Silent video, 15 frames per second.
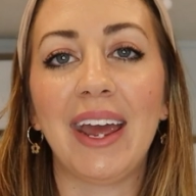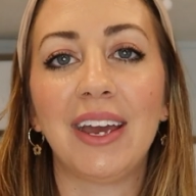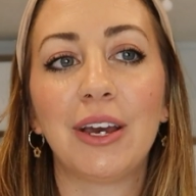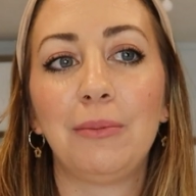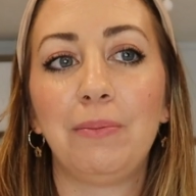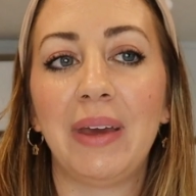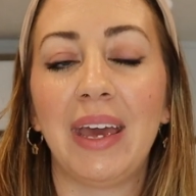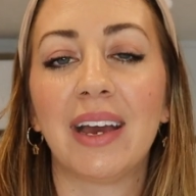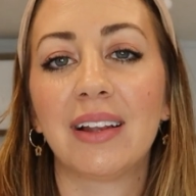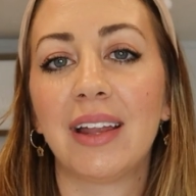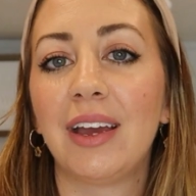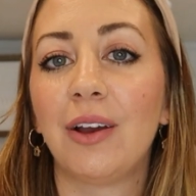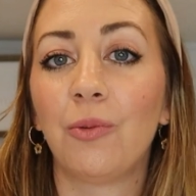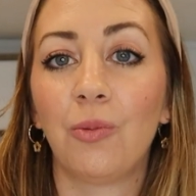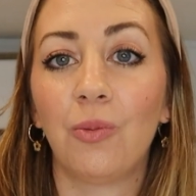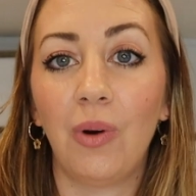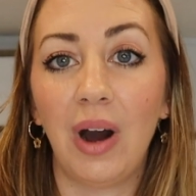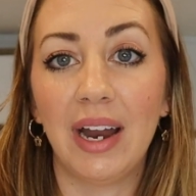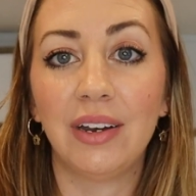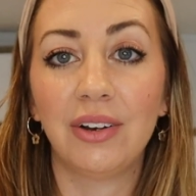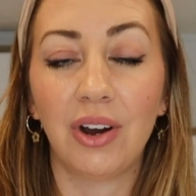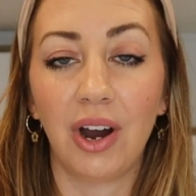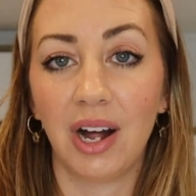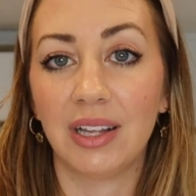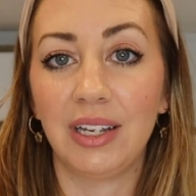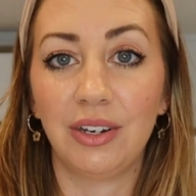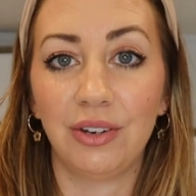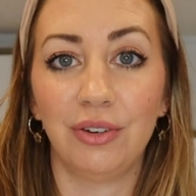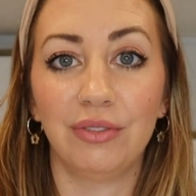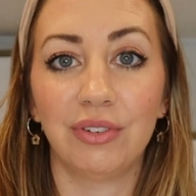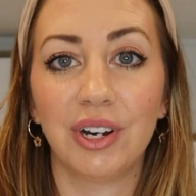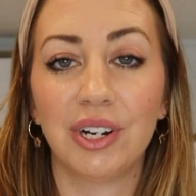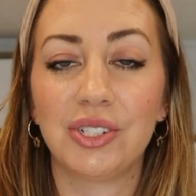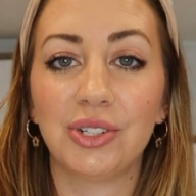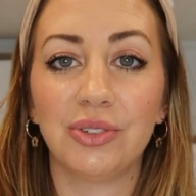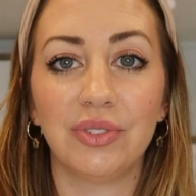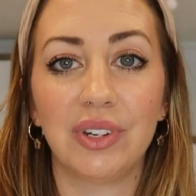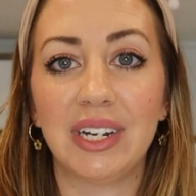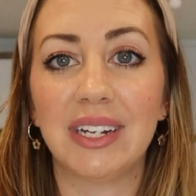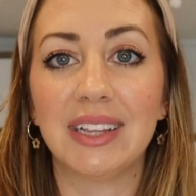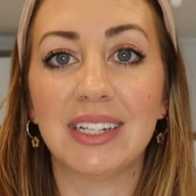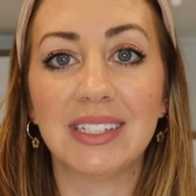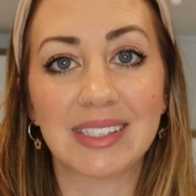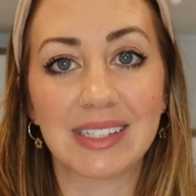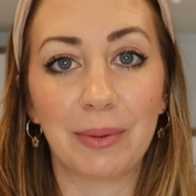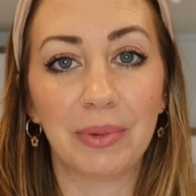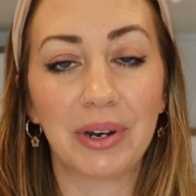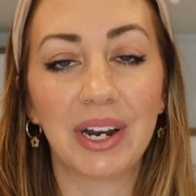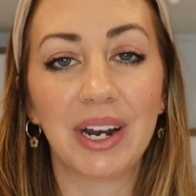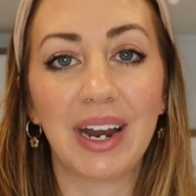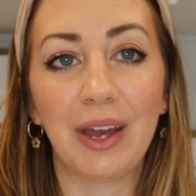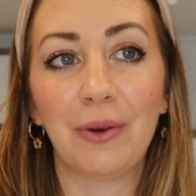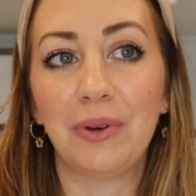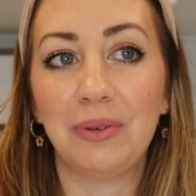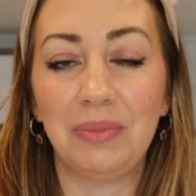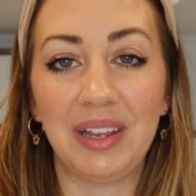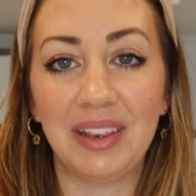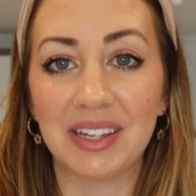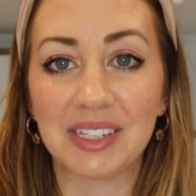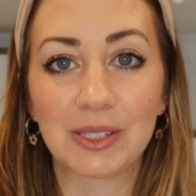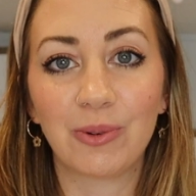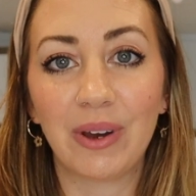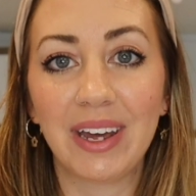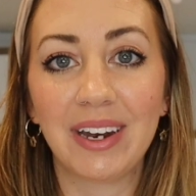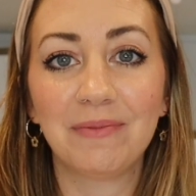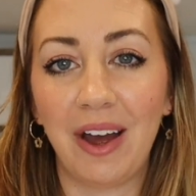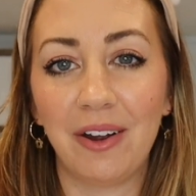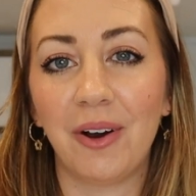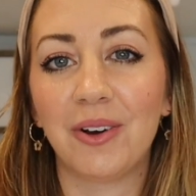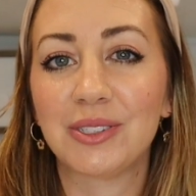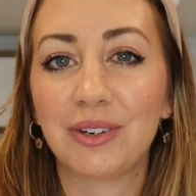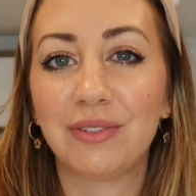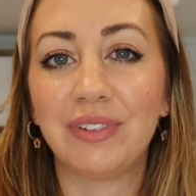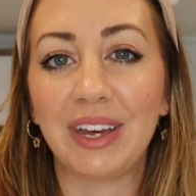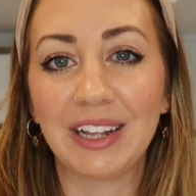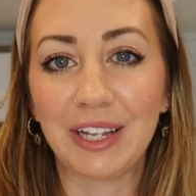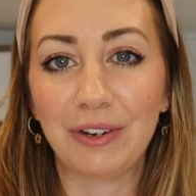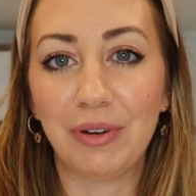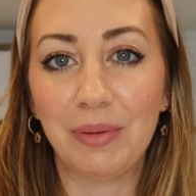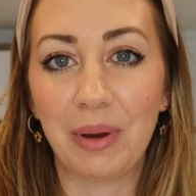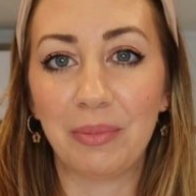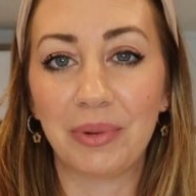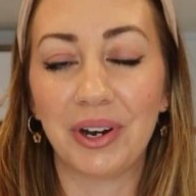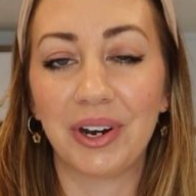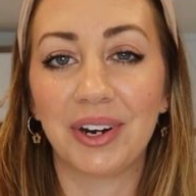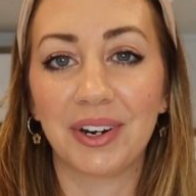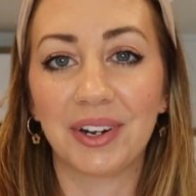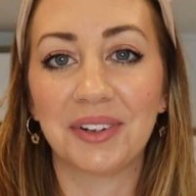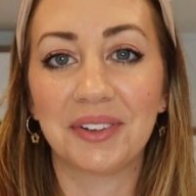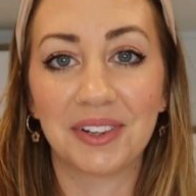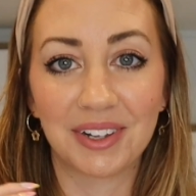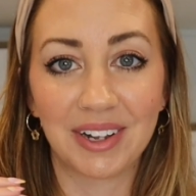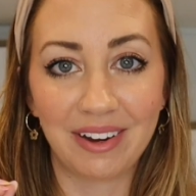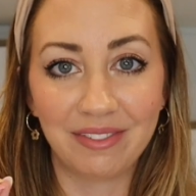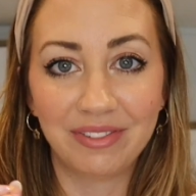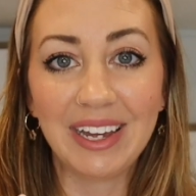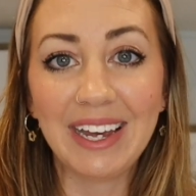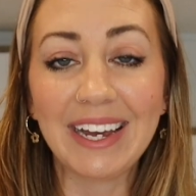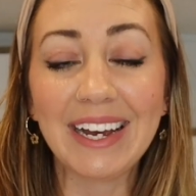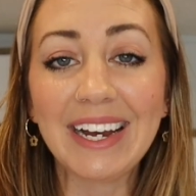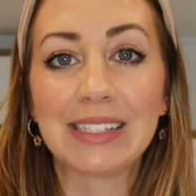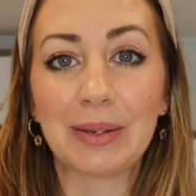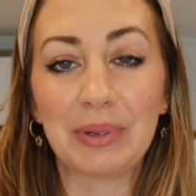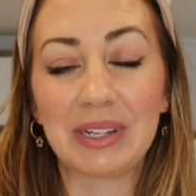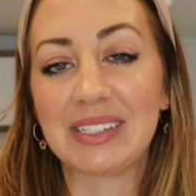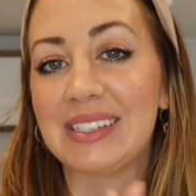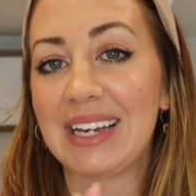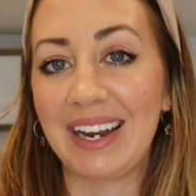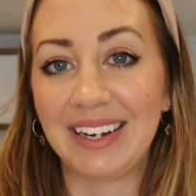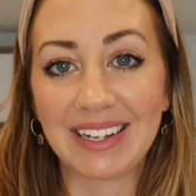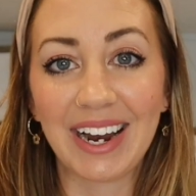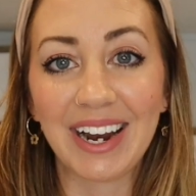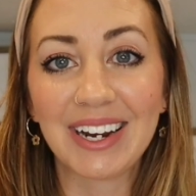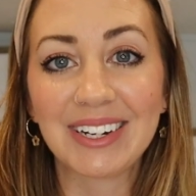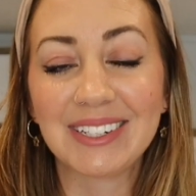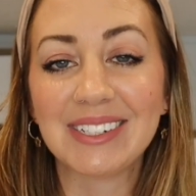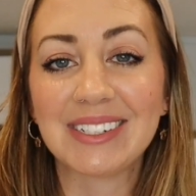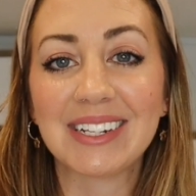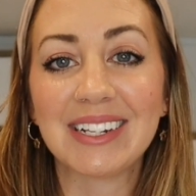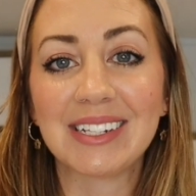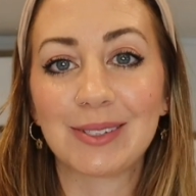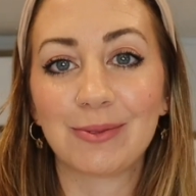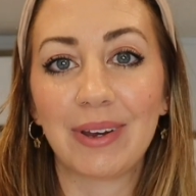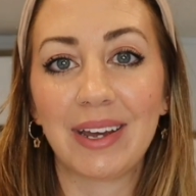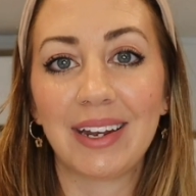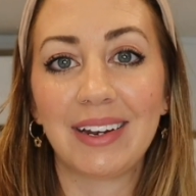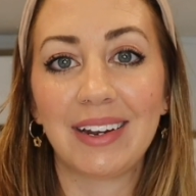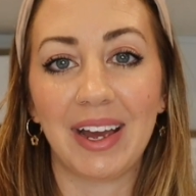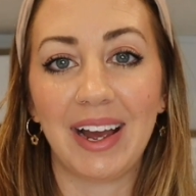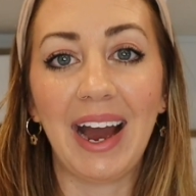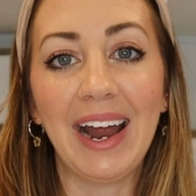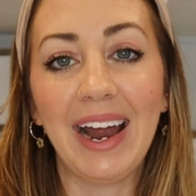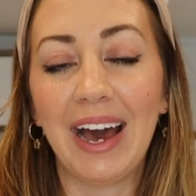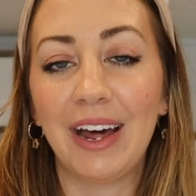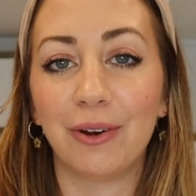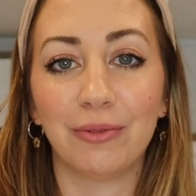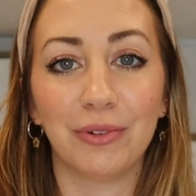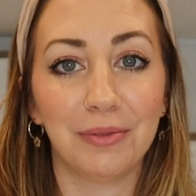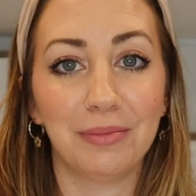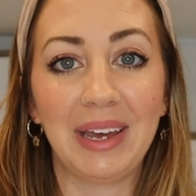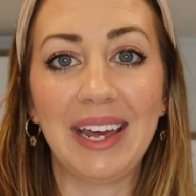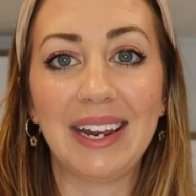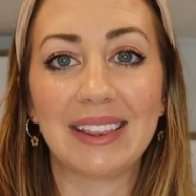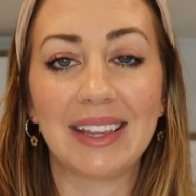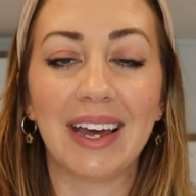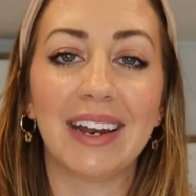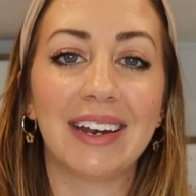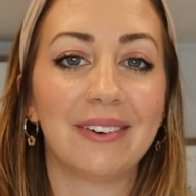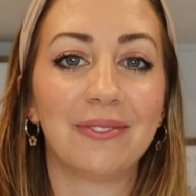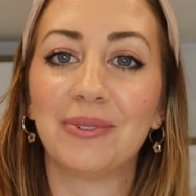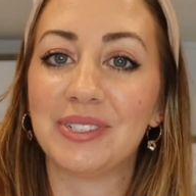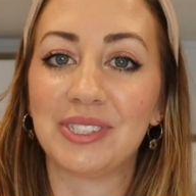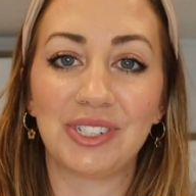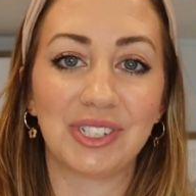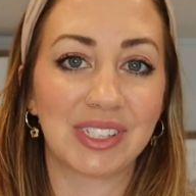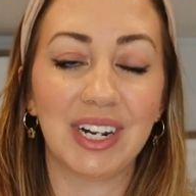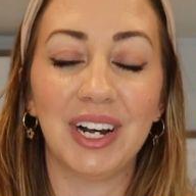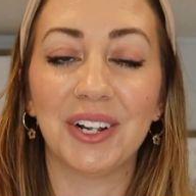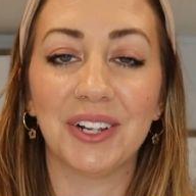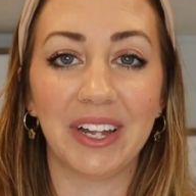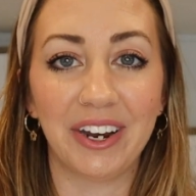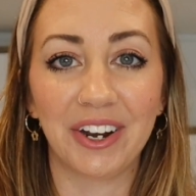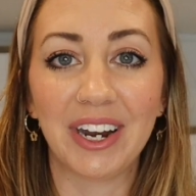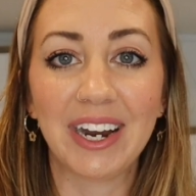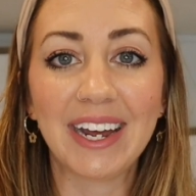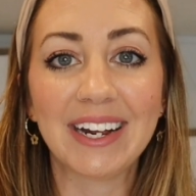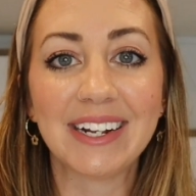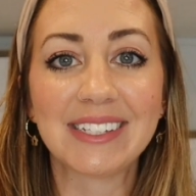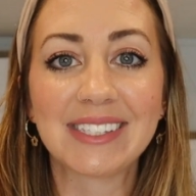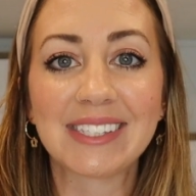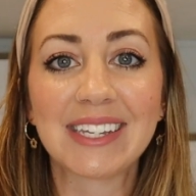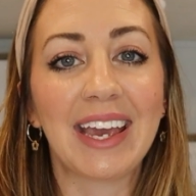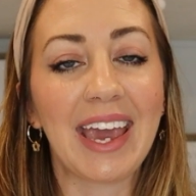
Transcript: I could pick like one one Colleen Hoover to read in the summer, it would be this one. I also vaguely remember loving some of the side characters in this one. The guy had a roommate that was just hilarious.